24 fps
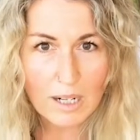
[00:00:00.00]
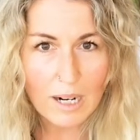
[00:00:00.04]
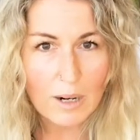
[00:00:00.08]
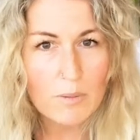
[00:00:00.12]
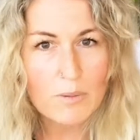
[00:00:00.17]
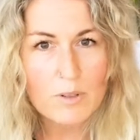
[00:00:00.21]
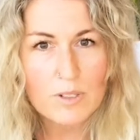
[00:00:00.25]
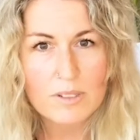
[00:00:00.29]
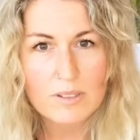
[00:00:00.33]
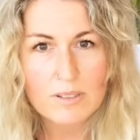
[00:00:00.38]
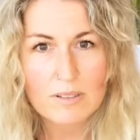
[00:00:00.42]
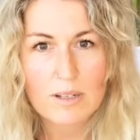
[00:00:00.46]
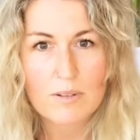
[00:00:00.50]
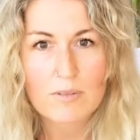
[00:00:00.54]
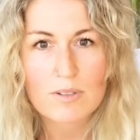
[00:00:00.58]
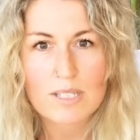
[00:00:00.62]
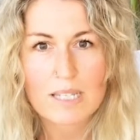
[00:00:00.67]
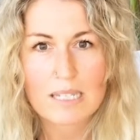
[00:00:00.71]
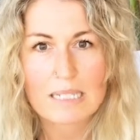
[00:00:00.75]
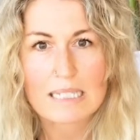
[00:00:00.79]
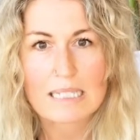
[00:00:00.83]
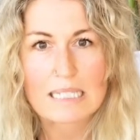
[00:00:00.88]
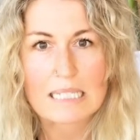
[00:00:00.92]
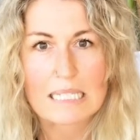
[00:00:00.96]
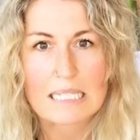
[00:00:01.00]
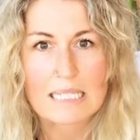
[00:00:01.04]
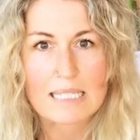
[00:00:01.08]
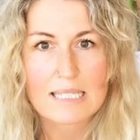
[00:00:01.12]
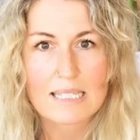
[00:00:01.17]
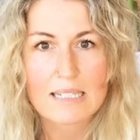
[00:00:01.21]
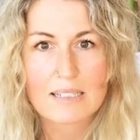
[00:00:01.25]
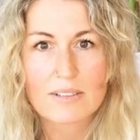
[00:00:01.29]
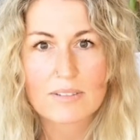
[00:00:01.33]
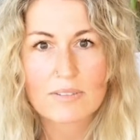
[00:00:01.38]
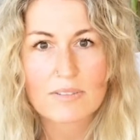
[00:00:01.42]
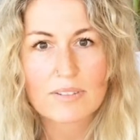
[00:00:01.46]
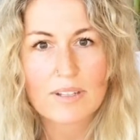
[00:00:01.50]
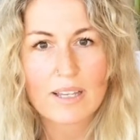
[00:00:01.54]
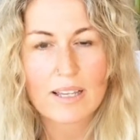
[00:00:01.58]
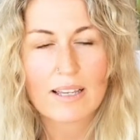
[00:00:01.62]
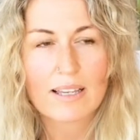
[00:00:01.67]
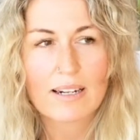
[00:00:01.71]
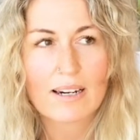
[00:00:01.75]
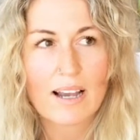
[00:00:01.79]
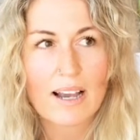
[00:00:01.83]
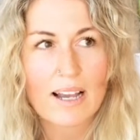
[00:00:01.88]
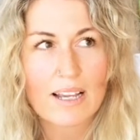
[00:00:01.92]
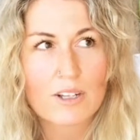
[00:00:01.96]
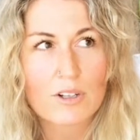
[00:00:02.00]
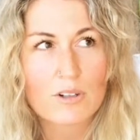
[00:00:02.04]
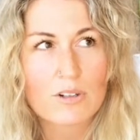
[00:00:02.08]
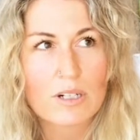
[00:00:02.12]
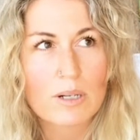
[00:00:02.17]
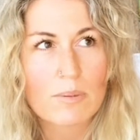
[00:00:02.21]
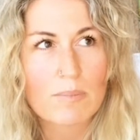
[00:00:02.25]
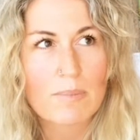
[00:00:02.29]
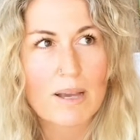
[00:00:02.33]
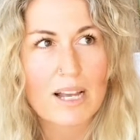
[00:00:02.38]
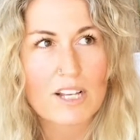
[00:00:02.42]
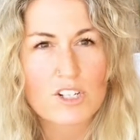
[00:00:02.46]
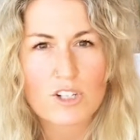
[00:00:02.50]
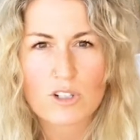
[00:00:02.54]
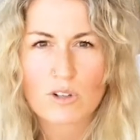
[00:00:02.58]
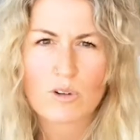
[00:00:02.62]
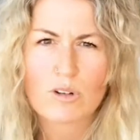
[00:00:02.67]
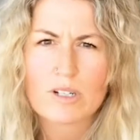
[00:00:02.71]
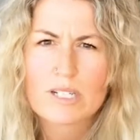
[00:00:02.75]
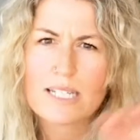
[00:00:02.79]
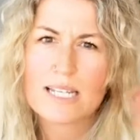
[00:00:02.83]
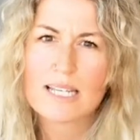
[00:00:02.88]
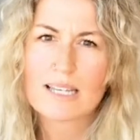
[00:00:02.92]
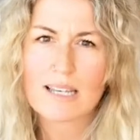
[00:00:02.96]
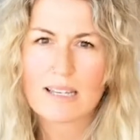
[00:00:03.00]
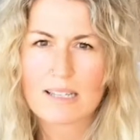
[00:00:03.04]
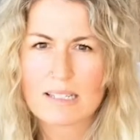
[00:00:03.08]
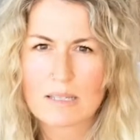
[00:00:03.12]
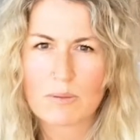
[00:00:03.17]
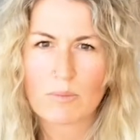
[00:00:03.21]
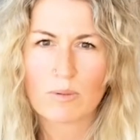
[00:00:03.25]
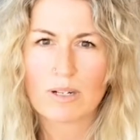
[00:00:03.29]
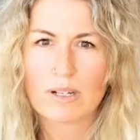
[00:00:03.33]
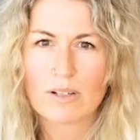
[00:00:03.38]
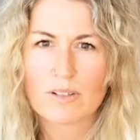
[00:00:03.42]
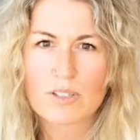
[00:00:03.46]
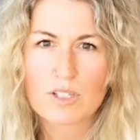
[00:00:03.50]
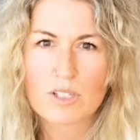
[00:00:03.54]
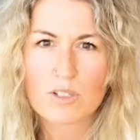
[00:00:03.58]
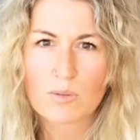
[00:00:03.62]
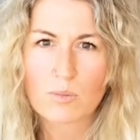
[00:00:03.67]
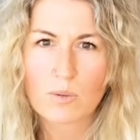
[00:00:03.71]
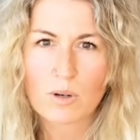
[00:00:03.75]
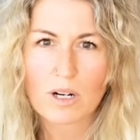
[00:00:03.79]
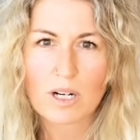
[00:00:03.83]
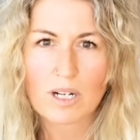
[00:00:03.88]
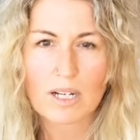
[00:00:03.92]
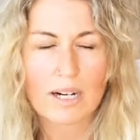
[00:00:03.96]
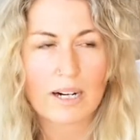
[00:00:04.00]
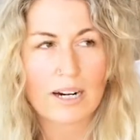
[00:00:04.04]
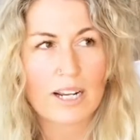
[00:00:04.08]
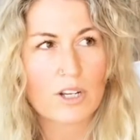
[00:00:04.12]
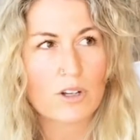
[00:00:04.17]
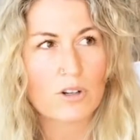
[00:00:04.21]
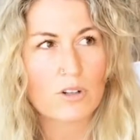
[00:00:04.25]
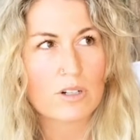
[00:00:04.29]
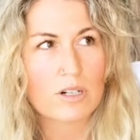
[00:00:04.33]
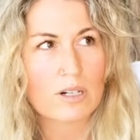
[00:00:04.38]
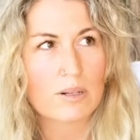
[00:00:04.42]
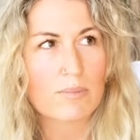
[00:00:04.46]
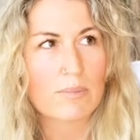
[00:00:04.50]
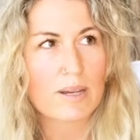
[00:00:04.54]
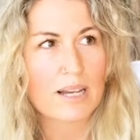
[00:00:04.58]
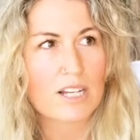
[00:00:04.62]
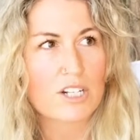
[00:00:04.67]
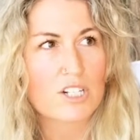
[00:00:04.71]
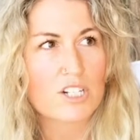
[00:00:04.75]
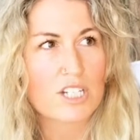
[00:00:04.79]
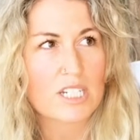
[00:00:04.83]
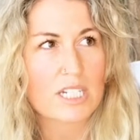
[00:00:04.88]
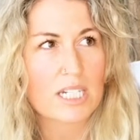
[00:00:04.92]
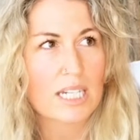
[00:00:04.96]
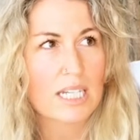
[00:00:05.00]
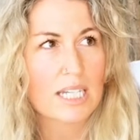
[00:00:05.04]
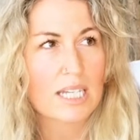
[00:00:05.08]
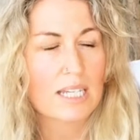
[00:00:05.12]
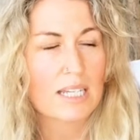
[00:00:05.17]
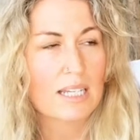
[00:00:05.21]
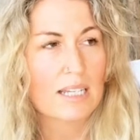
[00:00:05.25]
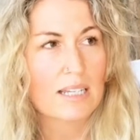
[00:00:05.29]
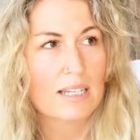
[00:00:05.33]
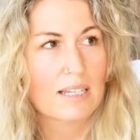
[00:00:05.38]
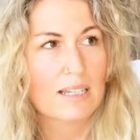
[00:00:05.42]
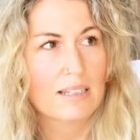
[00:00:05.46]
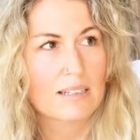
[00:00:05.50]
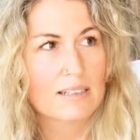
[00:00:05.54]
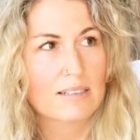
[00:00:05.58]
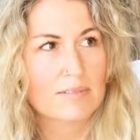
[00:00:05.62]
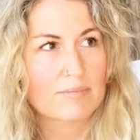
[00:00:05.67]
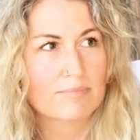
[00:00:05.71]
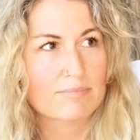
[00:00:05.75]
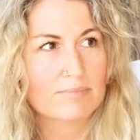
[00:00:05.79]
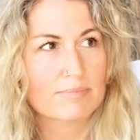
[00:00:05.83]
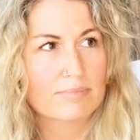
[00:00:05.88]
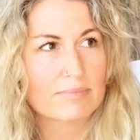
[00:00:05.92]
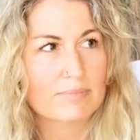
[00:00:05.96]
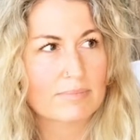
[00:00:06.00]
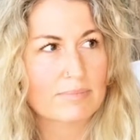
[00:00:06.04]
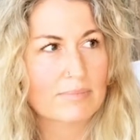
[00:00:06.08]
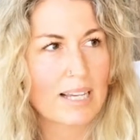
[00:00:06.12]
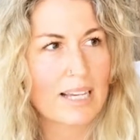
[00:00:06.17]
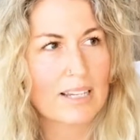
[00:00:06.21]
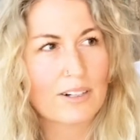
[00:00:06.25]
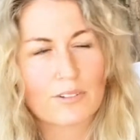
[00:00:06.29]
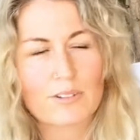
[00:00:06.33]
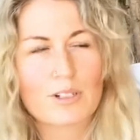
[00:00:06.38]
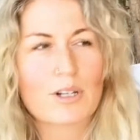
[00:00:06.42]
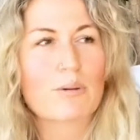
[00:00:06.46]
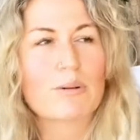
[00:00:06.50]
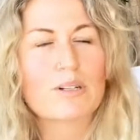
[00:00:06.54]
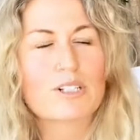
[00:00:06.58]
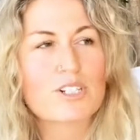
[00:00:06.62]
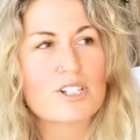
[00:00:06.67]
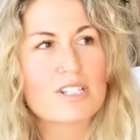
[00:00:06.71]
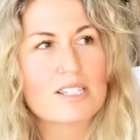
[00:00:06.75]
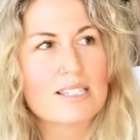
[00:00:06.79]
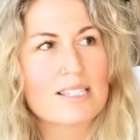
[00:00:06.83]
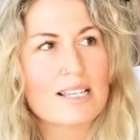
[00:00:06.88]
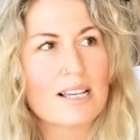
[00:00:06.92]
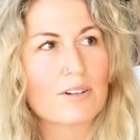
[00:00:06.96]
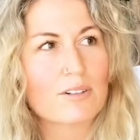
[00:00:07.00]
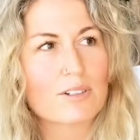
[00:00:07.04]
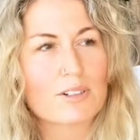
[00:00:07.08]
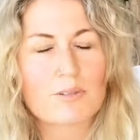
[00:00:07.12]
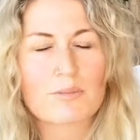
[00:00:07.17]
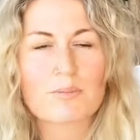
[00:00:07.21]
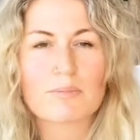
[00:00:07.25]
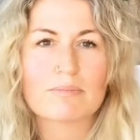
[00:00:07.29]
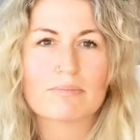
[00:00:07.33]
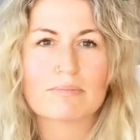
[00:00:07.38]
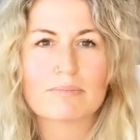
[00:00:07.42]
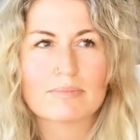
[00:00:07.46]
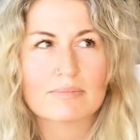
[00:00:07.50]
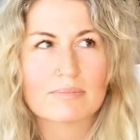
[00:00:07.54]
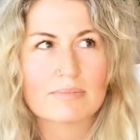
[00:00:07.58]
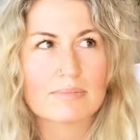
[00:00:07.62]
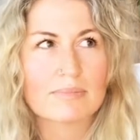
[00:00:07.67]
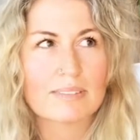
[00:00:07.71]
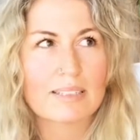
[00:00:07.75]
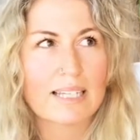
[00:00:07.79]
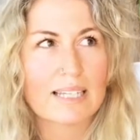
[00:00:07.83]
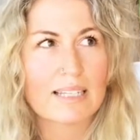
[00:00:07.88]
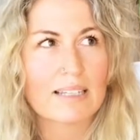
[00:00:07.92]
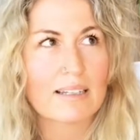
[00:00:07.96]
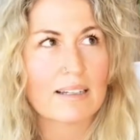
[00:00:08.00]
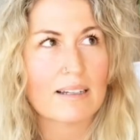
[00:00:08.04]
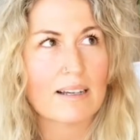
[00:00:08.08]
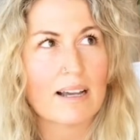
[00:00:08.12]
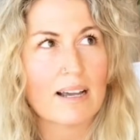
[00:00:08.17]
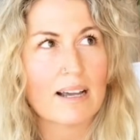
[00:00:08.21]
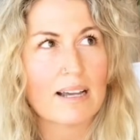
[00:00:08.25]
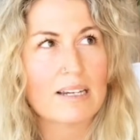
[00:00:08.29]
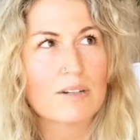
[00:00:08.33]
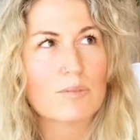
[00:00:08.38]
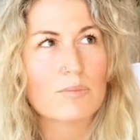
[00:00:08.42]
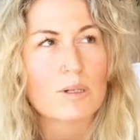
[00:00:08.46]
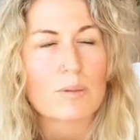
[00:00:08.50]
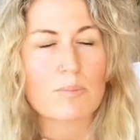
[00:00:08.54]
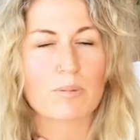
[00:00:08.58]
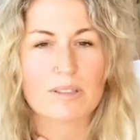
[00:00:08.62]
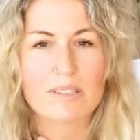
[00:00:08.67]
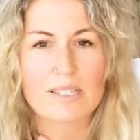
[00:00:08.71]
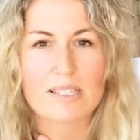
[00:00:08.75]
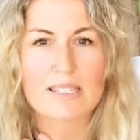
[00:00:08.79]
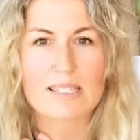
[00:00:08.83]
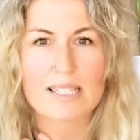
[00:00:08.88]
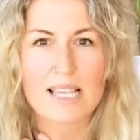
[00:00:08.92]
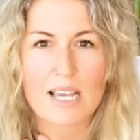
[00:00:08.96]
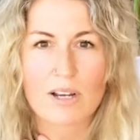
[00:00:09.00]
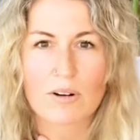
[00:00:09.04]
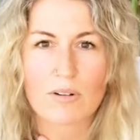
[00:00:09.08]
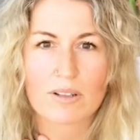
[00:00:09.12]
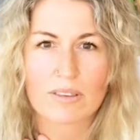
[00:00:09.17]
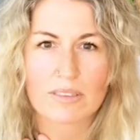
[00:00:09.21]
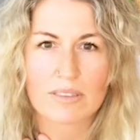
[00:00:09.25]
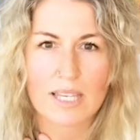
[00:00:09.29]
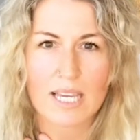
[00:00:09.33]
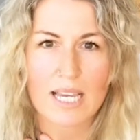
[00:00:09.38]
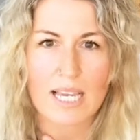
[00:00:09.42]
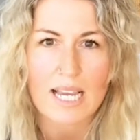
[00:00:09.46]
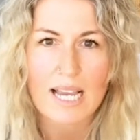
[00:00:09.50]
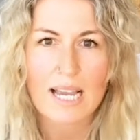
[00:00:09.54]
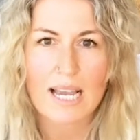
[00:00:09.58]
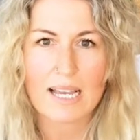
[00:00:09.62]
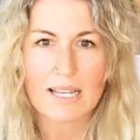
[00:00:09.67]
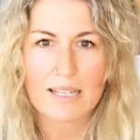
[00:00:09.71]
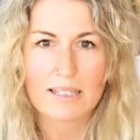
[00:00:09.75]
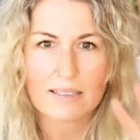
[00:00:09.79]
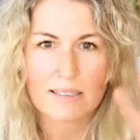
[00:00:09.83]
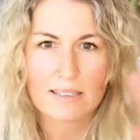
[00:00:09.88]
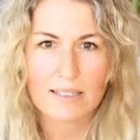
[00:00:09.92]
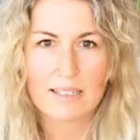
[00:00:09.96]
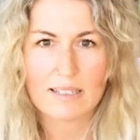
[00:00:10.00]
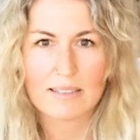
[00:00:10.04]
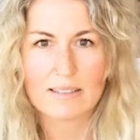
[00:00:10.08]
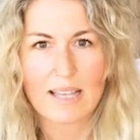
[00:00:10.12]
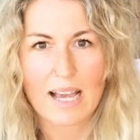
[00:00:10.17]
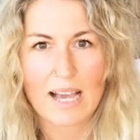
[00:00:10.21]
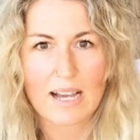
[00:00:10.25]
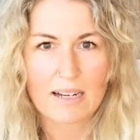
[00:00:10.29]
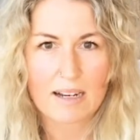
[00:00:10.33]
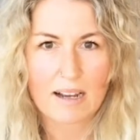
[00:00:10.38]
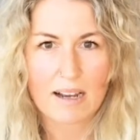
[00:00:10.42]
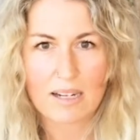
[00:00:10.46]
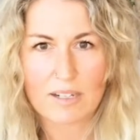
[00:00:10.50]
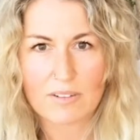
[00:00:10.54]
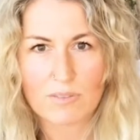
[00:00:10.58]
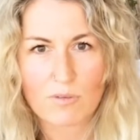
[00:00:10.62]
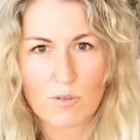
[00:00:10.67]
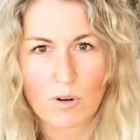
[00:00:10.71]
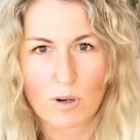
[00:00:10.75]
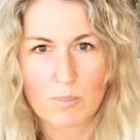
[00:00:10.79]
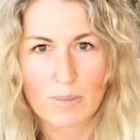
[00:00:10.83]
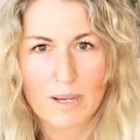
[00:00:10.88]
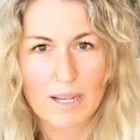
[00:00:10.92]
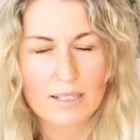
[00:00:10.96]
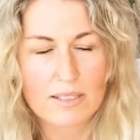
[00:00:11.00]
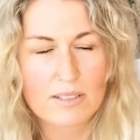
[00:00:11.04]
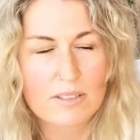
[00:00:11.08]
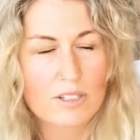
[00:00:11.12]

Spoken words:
I was kind of sensitive, and I couldn't imagine critiquing someone else's work. And I couldn't imagine, I don't know, it just sounded like I didn't want to put this sacred thing in that kind of format.